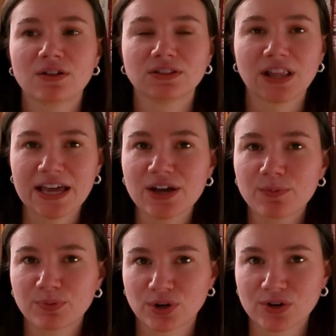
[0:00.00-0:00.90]
light
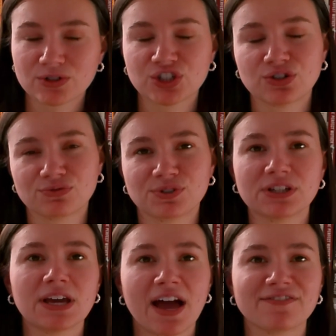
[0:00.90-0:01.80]
approach to
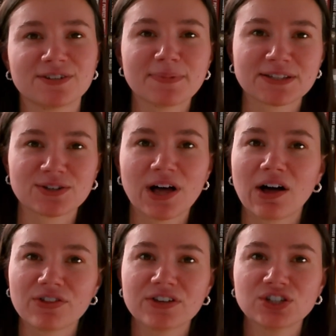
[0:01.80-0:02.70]
really heavy mental
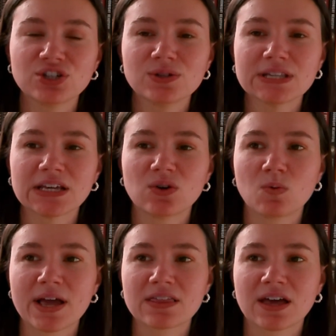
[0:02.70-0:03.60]
health issues in a
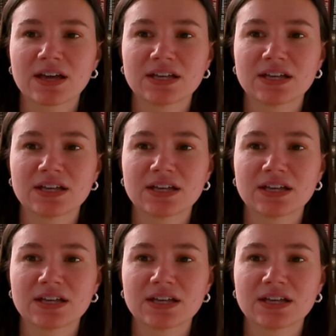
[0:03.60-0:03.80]
way that